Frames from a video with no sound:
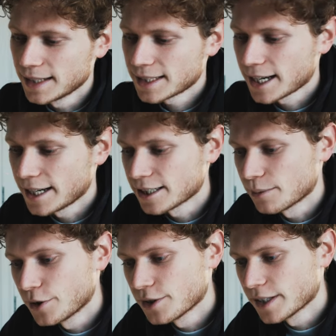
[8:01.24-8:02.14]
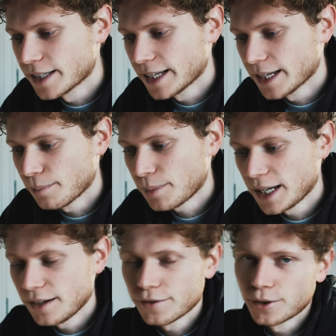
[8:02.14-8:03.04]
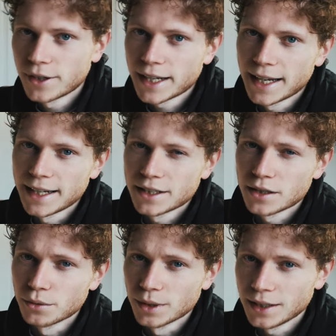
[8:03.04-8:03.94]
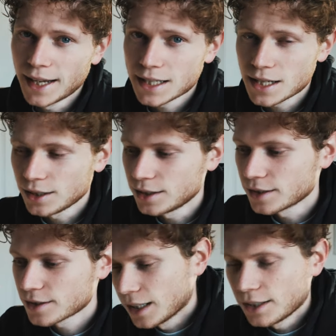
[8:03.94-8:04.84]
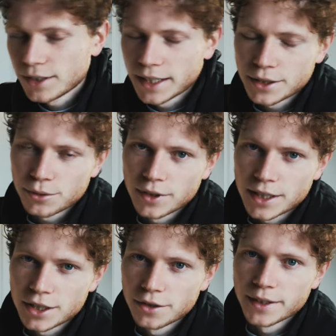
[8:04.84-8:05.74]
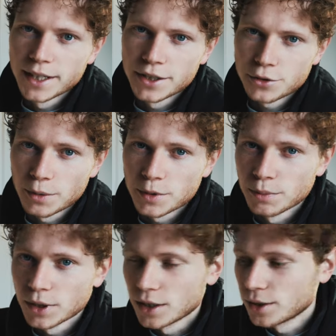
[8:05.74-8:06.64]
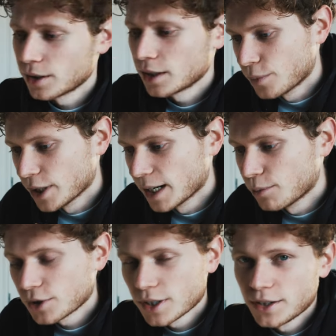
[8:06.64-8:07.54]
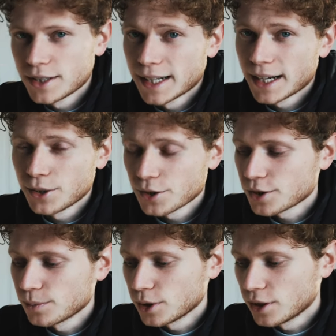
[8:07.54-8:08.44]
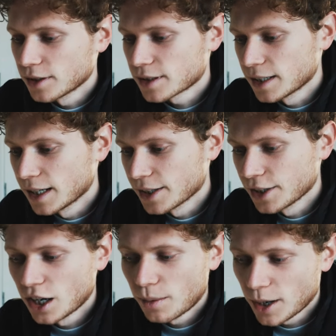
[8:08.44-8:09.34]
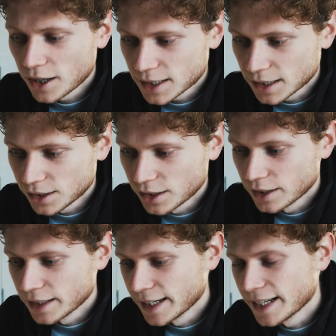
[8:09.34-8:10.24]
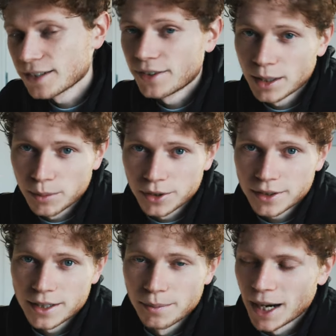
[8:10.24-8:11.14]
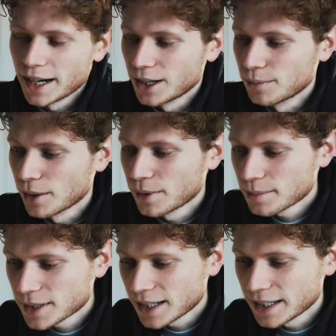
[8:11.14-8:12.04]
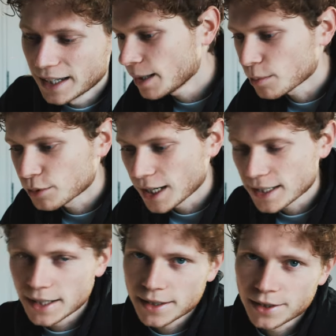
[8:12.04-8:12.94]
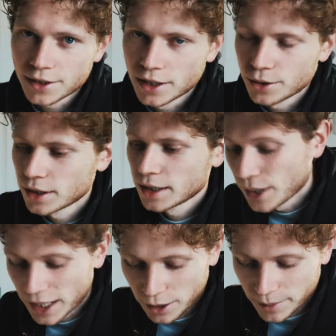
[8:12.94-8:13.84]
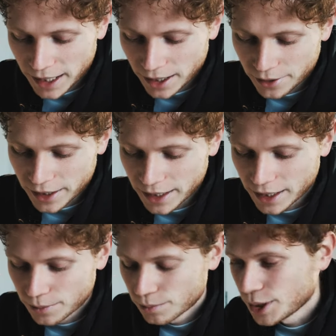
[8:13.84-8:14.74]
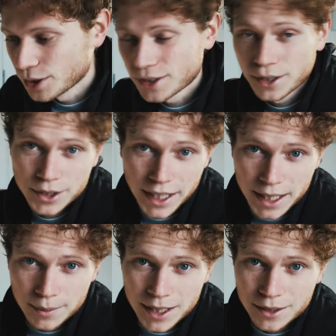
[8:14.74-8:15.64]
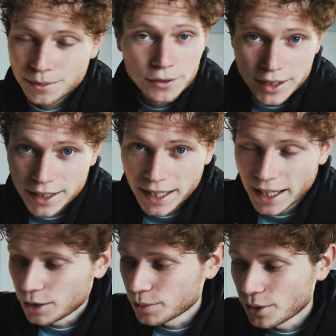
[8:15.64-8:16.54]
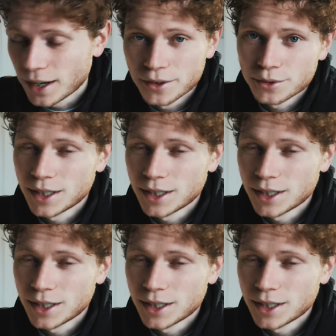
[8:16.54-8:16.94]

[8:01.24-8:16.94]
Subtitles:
In this case, I'm using the P4K to Alexa LUT. I'll leave a link to all this stuff in the description below. But then I'm also using a custom LUT, the Yacht Party LUT. It is available to buy on my website. I keep the price nice and low. If you want to help me out, then be sure to go check them out. Hopefully they help you out as